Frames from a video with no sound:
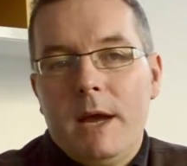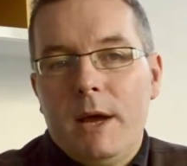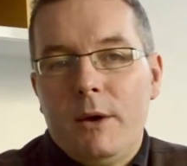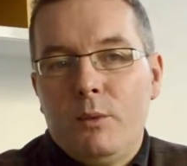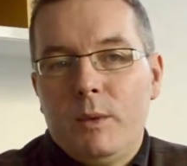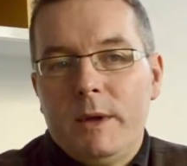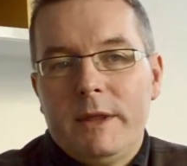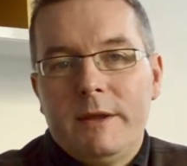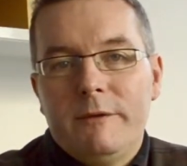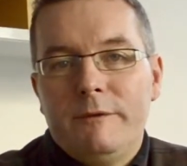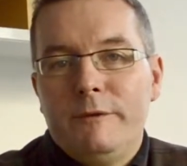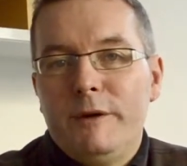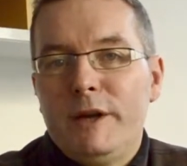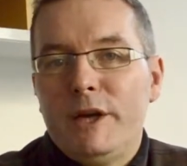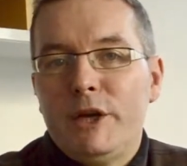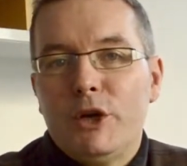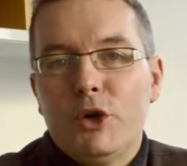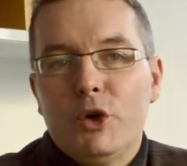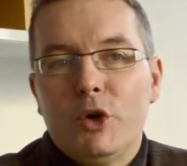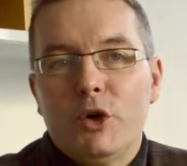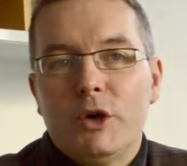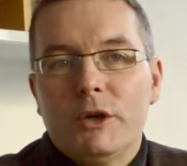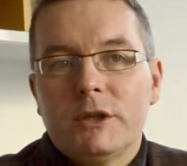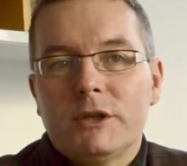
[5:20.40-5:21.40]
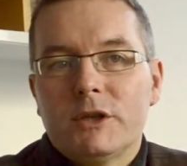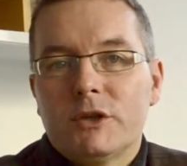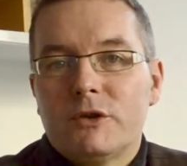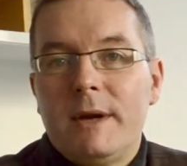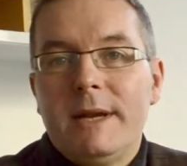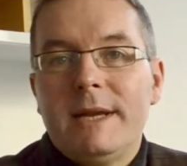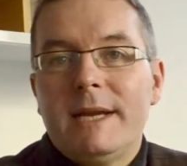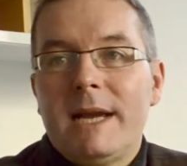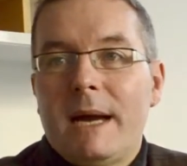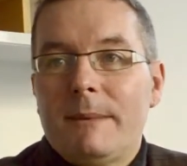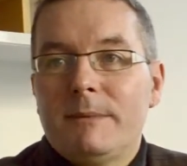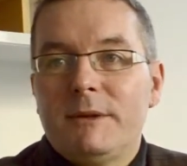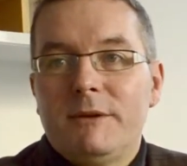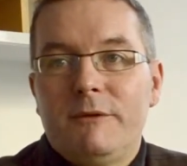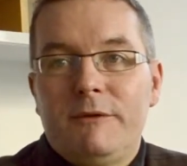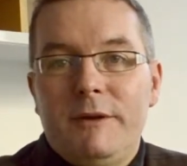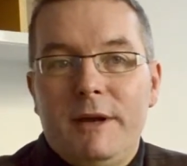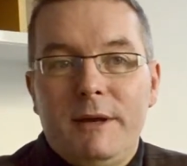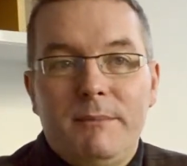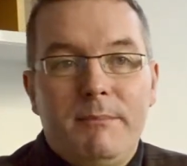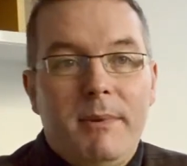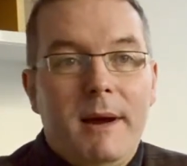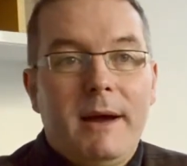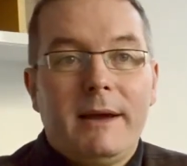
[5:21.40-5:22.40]
With the video screen capture
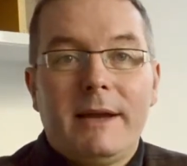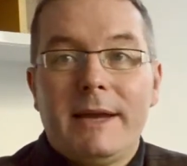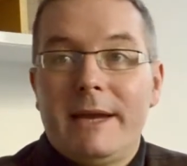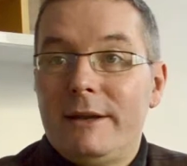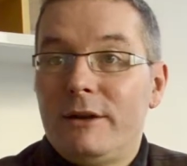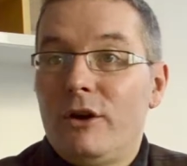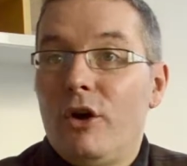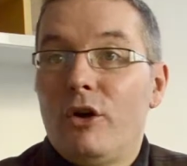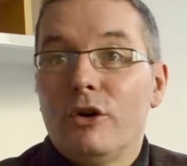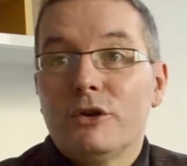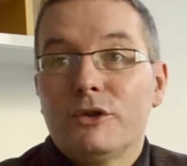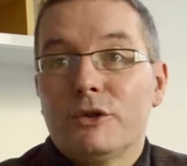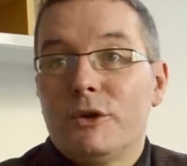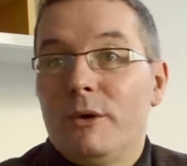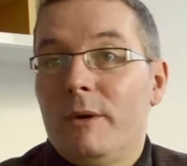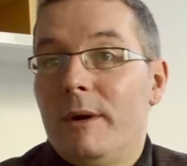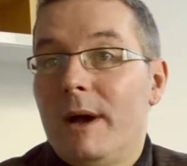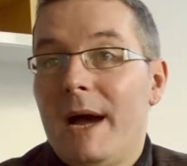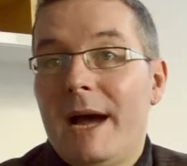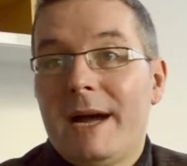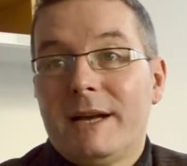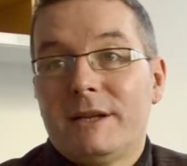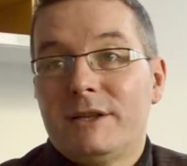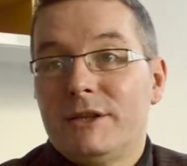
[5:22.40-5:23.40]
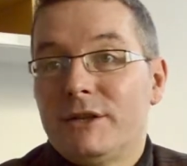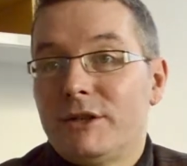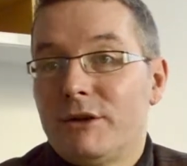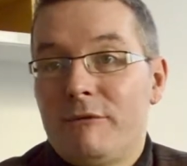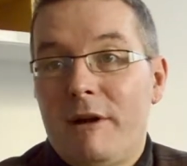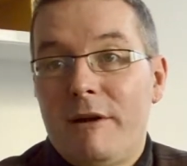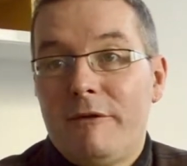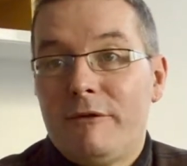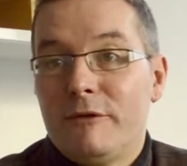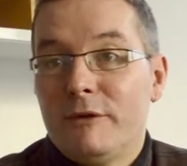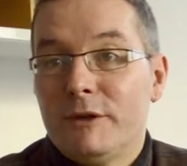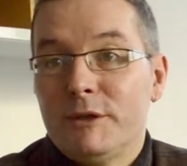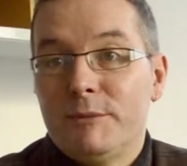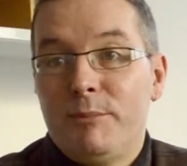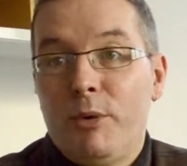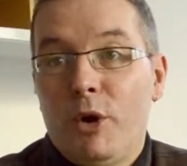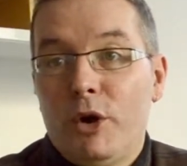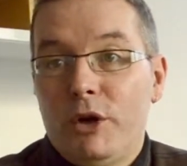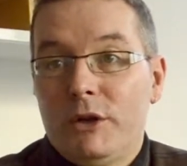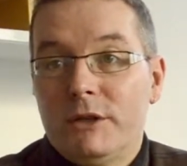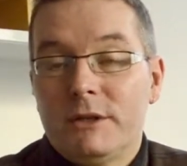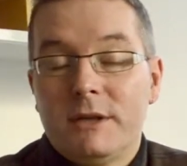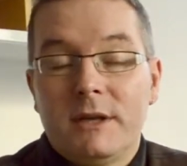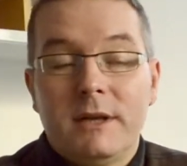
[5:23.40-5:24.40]
feedback, it also acts as a reference
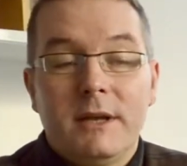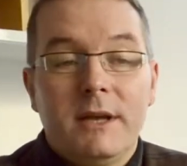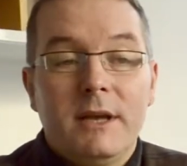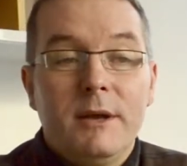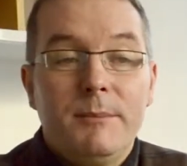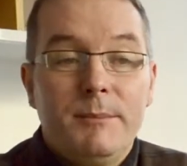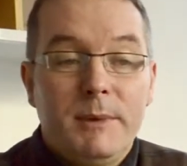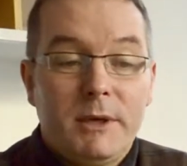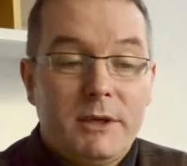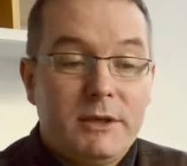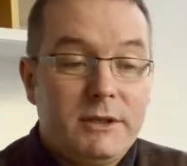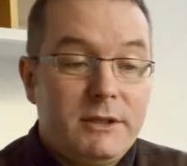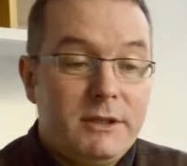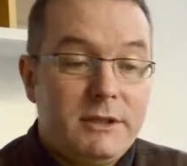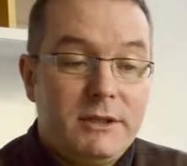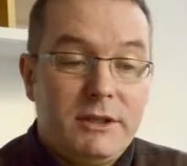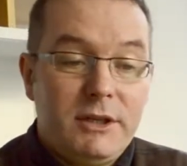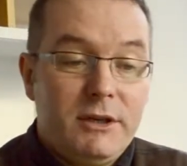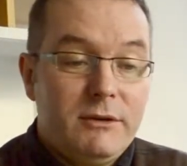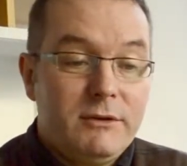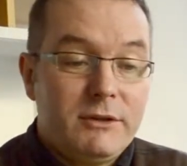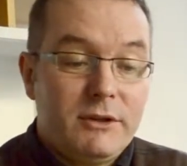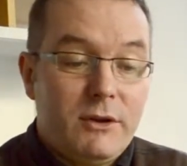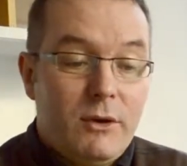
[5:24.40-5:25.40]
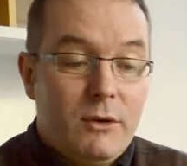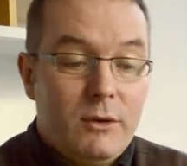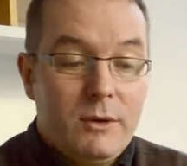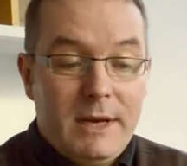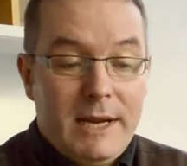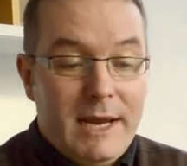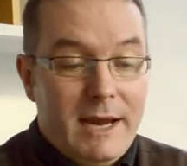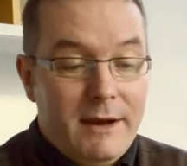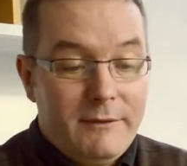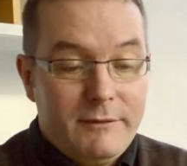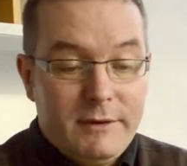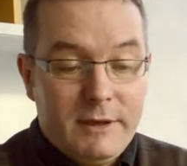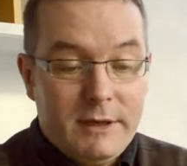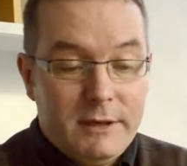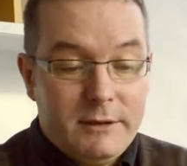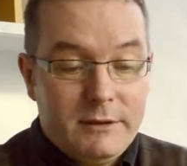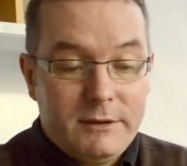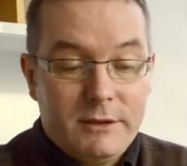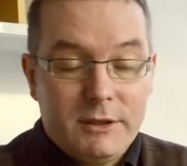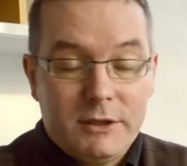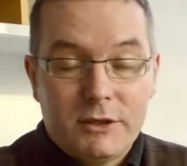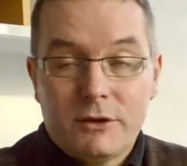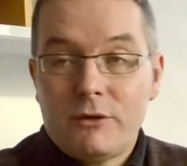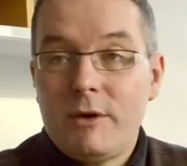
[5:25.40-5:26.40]
point because the students not only have the
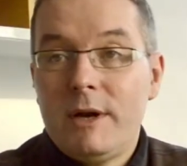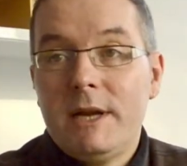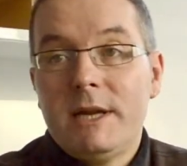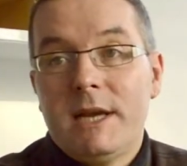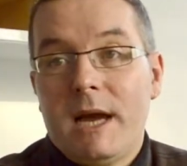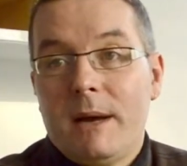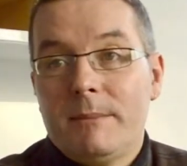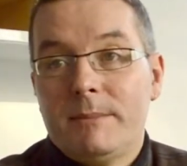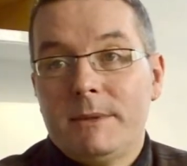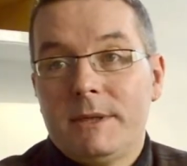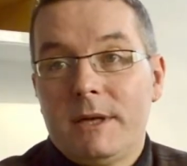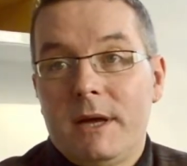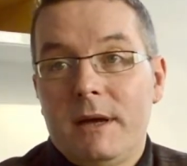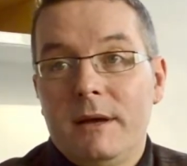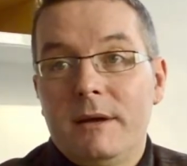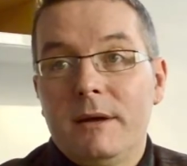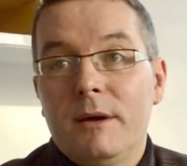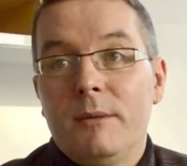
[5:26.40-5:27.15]
screen capture,